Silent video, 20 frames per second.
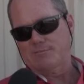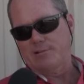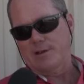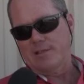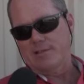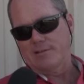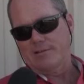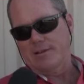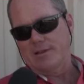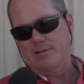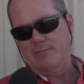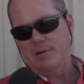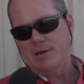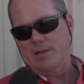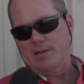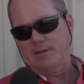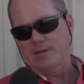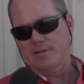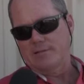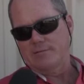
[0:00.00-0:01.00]
and weather,
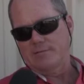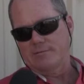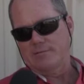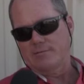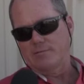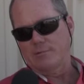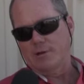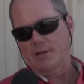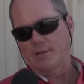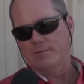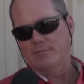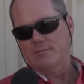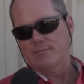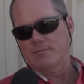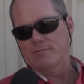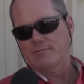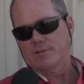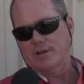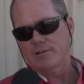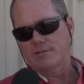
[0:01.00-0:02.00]
anybody can
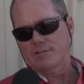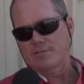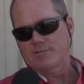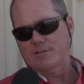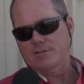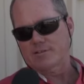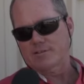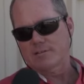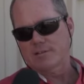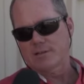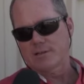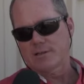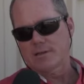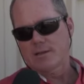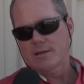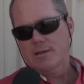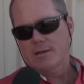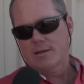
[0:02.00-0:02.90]
run fairly efficiently.